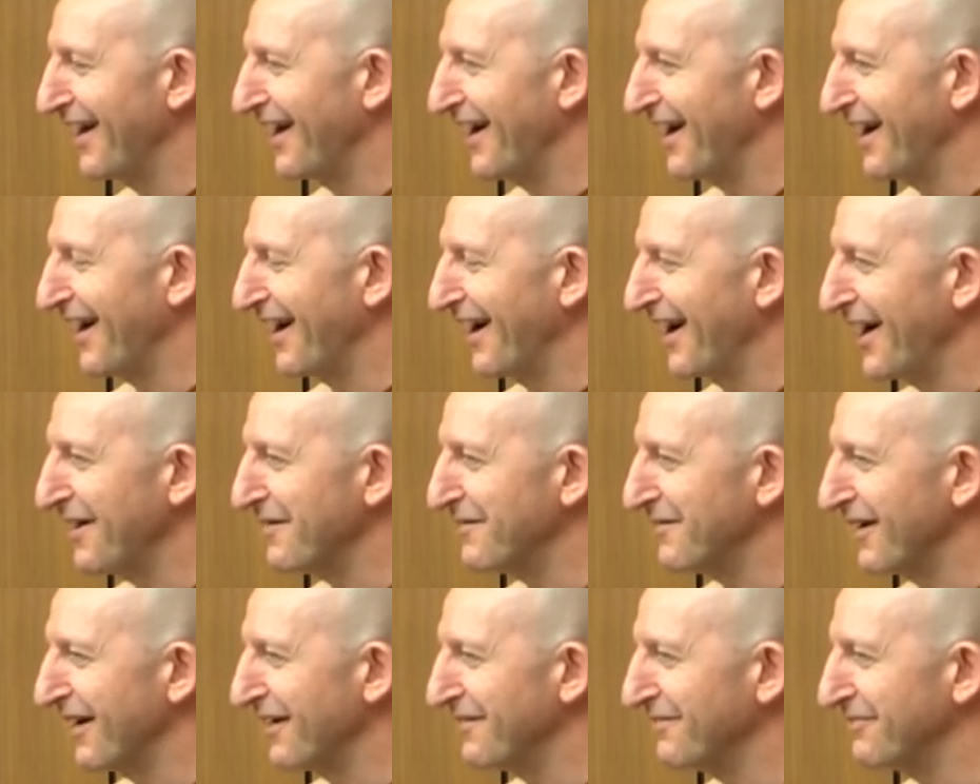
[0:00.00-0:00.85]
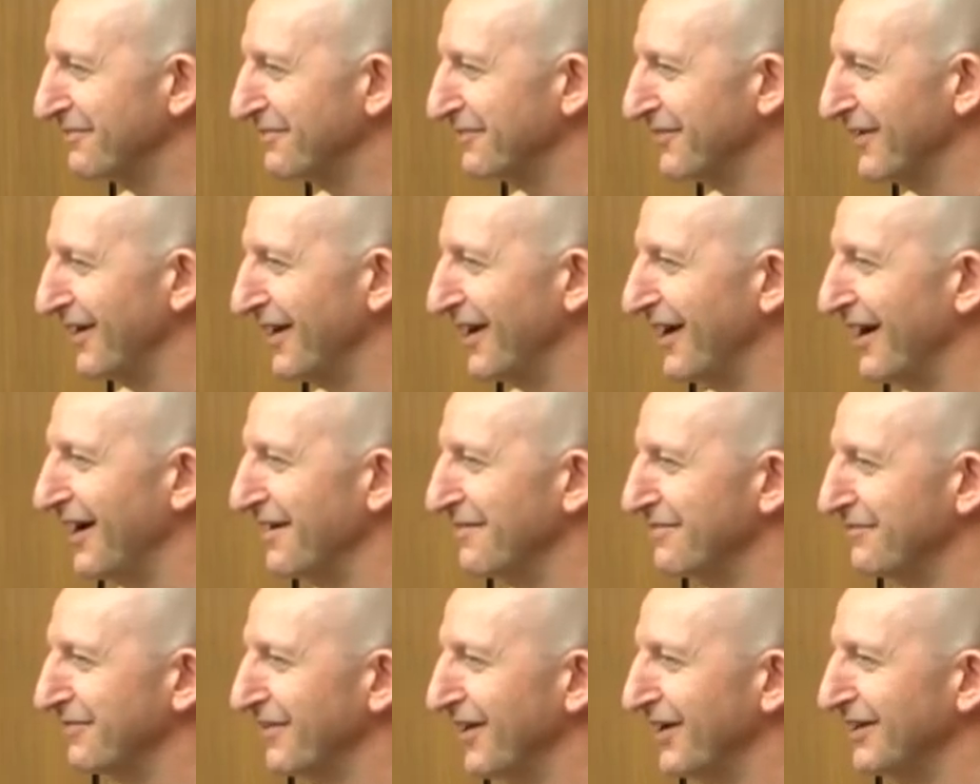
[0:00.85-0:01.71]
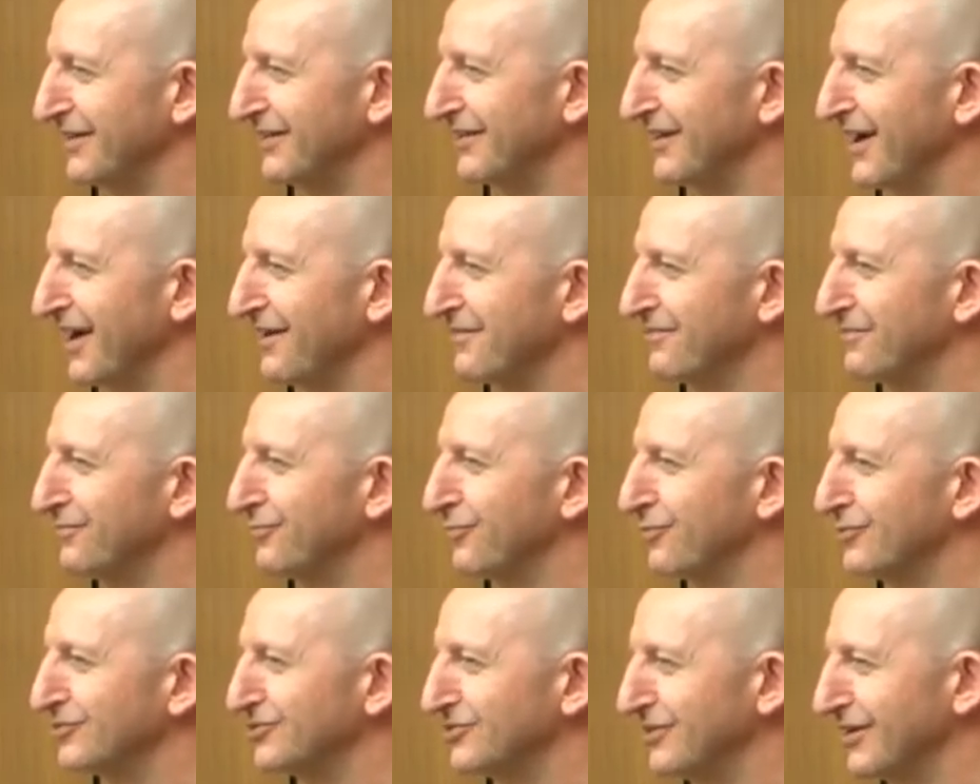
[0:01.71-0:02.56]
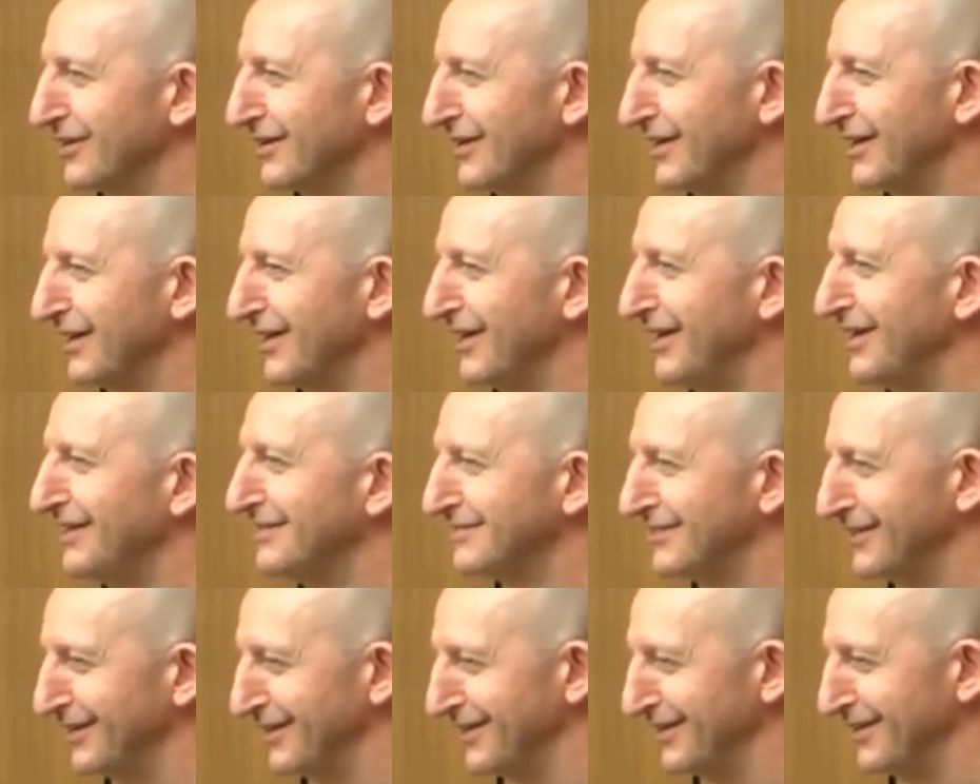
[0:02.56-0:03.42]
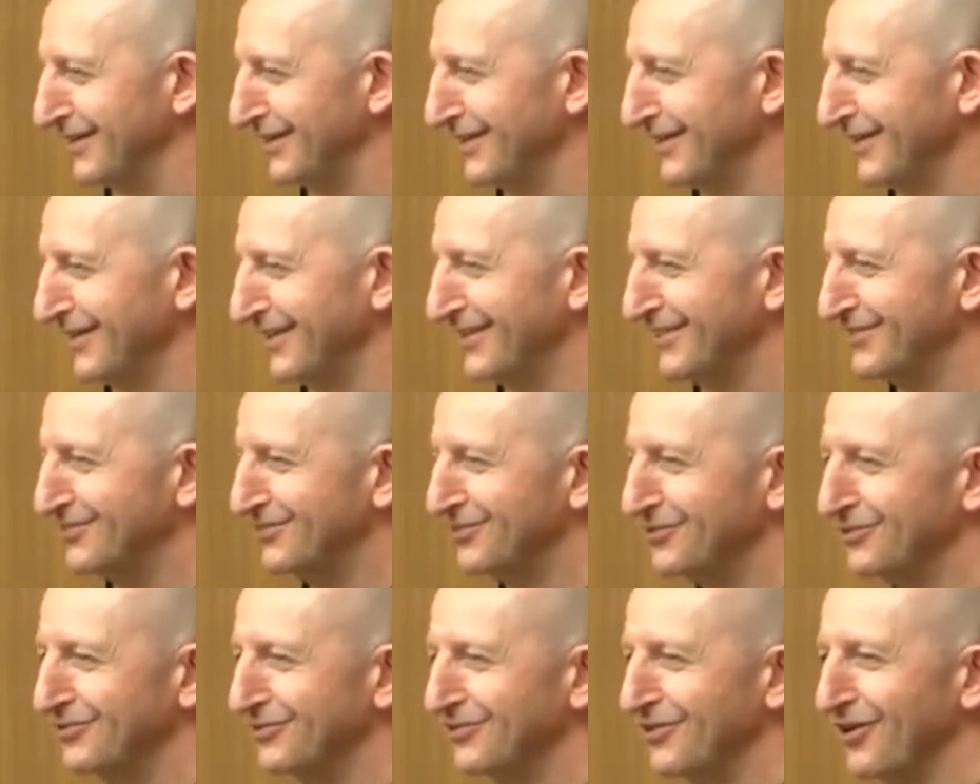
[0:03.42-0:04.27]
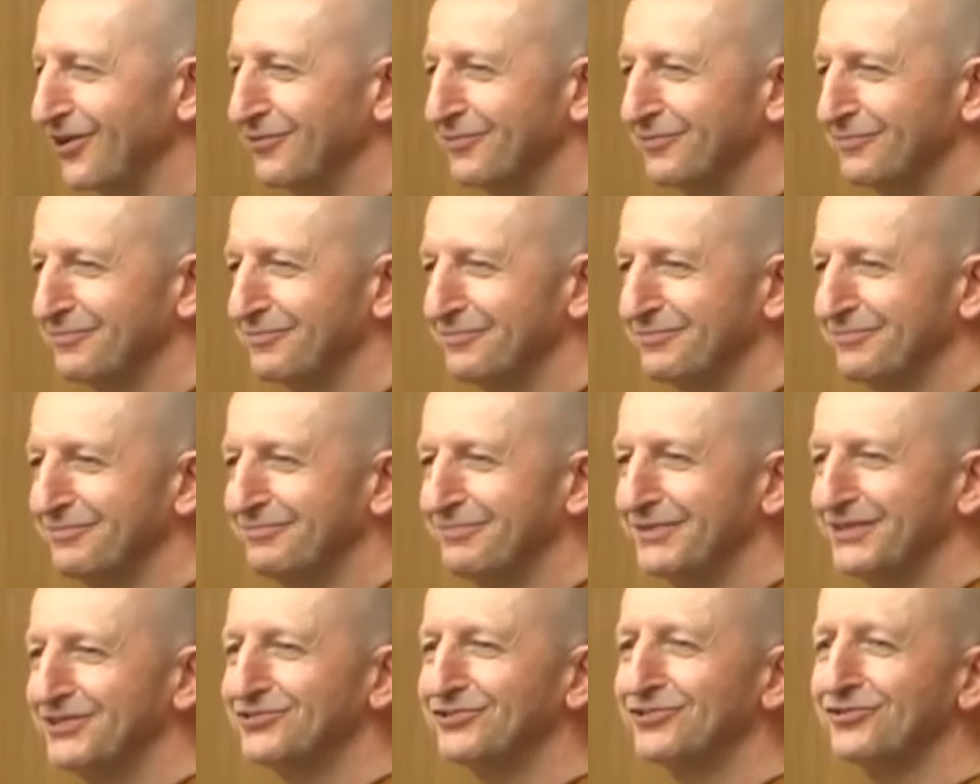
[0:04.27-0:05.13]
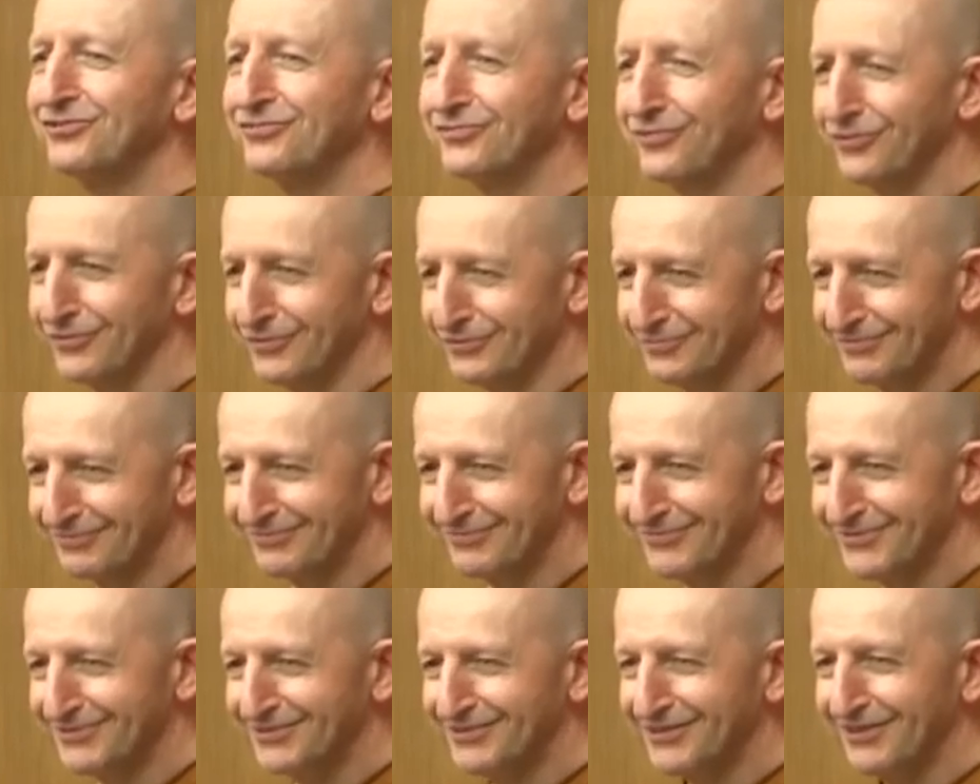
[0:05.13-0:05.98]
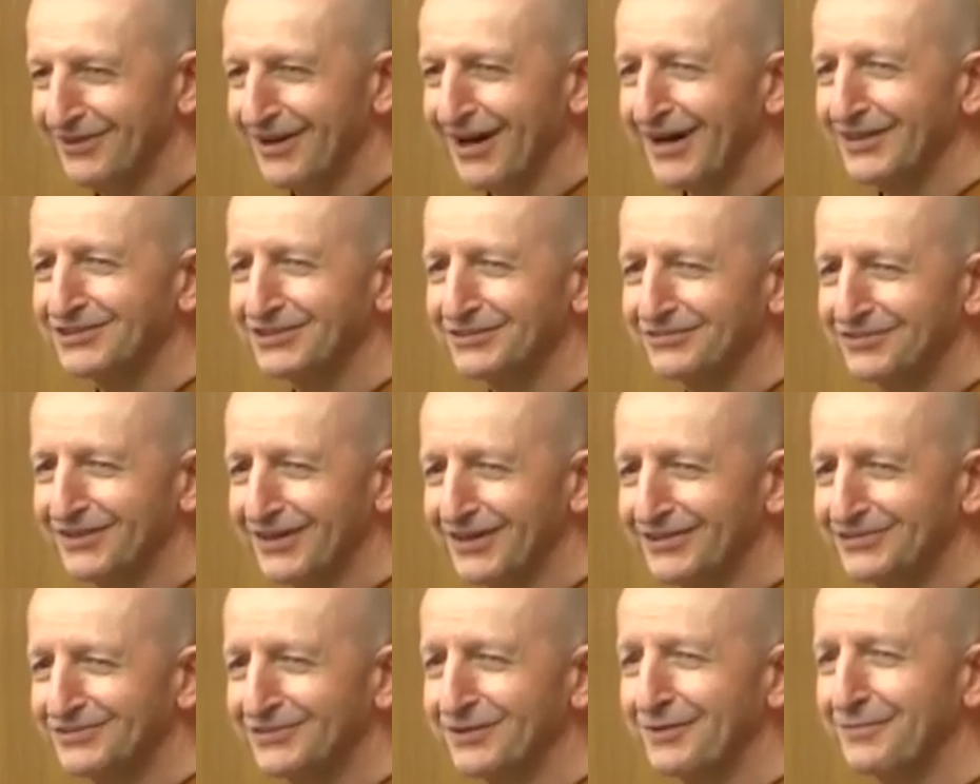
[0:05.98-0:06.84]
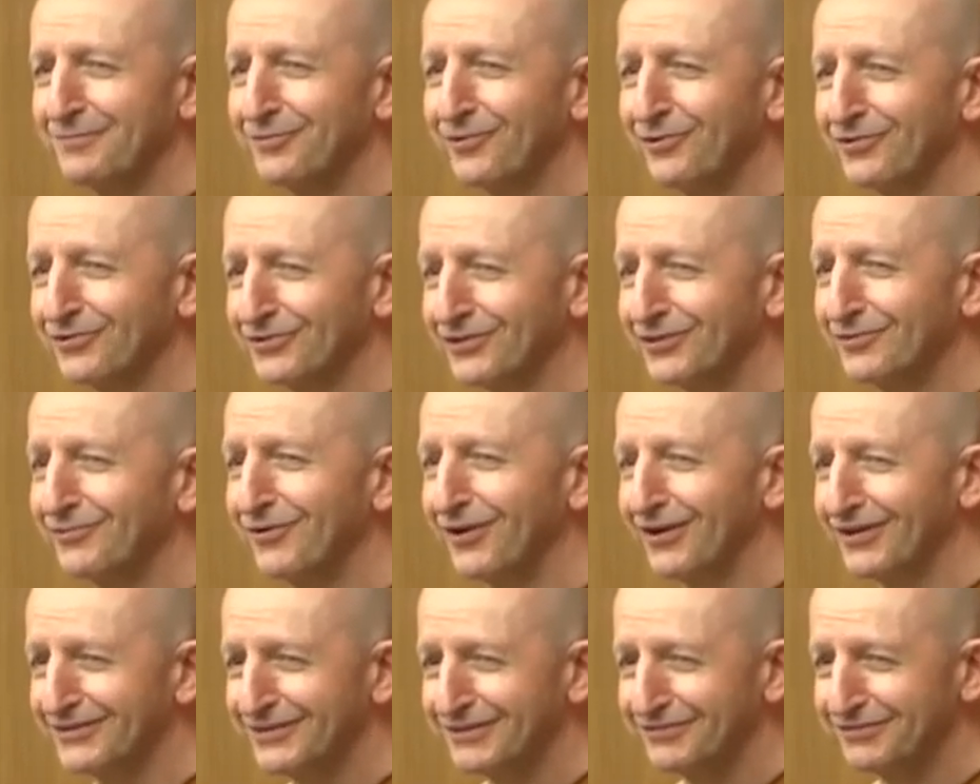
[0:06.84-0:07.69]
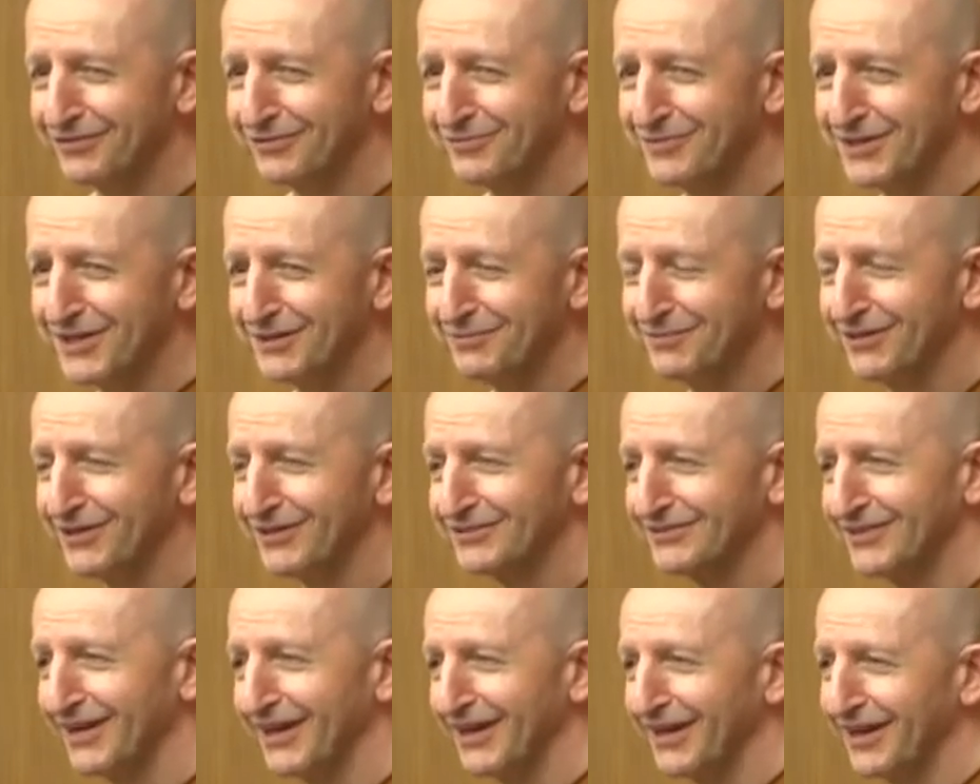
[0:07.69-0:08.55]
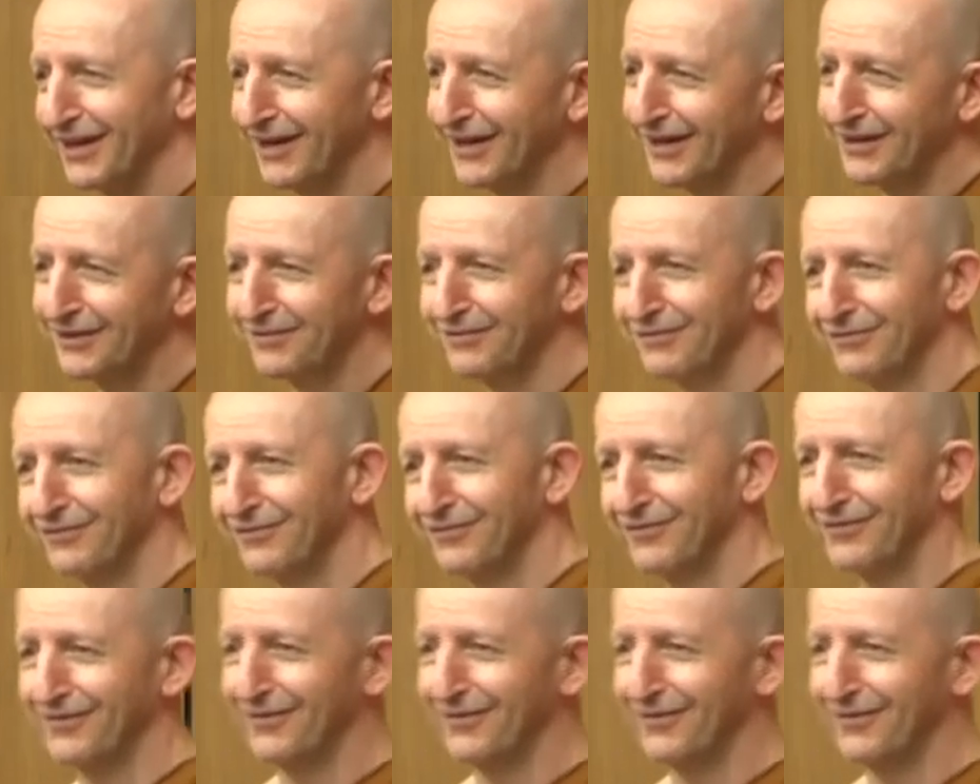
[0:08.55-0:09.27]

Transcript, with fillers: I, I, I find it unfortunately easy to not be truthful. So ajiva is an important quality for me because I can kind of